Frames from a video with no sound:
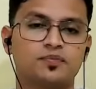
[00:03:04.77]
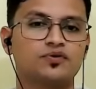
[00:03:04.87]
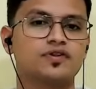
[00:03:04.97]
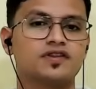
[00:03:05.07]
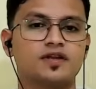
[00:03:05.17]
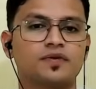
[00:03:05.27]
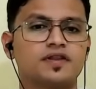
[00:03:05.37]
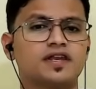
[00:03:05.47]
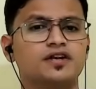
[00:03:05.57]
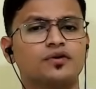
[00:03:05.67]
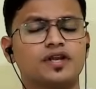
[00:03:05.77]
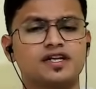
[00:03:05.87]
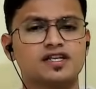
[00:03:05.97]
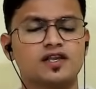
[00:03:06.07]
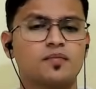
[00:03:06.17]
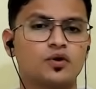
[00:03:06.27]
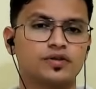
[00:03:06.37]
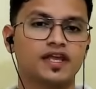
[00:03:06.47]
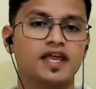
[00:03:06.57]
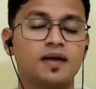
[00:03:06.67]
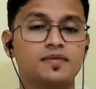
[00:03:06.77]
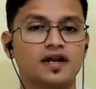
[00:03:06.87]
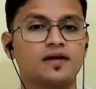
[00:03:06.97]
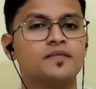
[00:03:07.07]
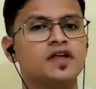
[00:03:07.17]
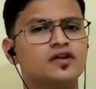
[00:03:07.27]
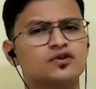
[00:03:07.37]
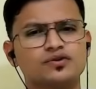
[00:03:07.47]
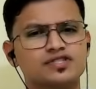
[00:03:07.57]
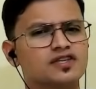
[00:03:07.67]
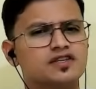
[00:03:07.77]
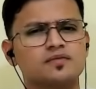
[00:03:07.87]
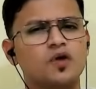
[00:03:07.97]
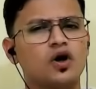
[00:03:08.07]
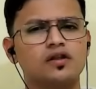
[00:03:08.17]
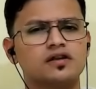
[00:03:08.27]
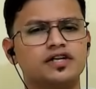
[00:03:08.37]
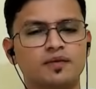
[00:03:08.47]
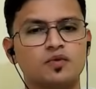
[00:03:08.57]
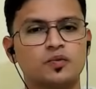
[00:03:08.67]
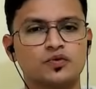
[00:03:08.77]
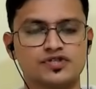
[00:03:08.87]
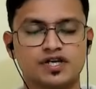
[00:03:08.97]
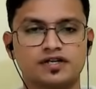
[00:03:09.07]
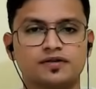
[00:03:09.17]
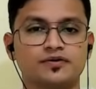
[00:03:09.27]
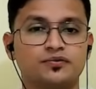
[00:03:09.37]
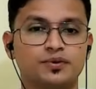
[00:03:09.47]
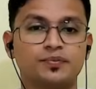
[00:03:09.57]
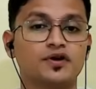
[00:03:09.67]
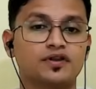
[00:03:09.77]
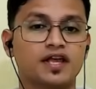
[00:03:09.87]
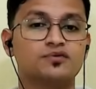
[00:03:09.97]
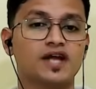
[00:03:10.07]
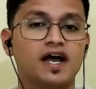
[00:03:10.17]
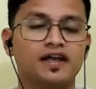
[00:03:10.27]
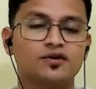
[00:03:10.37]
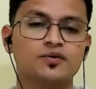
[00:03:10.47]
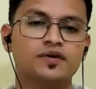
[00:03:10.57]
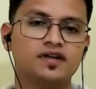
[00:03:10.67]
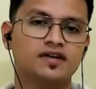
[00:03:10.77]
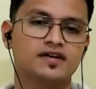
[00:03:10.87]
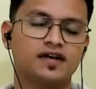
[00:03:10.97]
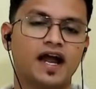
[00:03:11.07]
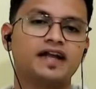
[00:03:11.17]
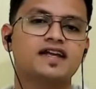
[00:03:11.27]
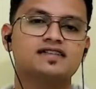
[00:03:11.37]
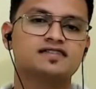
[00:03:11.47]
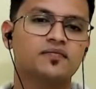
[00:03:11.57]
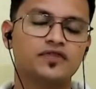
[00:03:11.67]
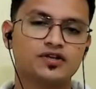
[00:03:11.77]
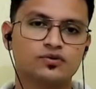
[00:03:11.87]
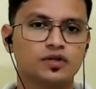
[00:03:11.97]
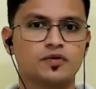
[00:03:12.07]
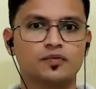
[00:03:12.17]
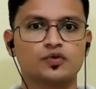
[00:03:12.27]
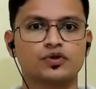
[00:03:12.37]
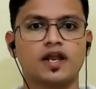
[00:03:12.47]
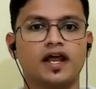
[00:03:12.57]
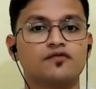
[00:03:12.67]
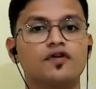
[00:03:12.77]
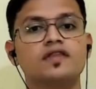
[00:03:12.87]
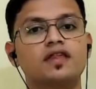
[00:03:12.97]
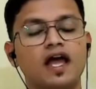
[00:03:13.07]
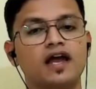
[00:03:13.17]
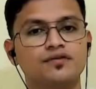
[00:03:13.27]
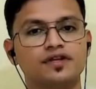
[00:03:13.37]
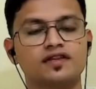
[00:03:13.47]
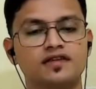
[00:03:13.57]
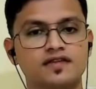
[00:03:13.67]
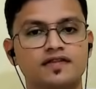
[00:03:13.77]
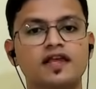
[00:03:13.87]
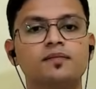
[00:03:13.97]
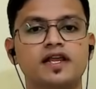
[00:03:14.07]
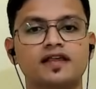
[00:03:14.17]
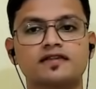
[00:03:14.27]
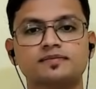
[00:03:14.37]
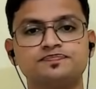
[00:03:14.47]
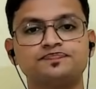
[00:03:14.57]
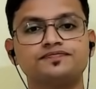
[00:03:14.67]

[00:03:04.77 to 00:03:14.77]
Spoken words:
a processor present, or it is about the camera. So just small demo project where, because I could, you know, attach something to the proposal. And once I have these things in place,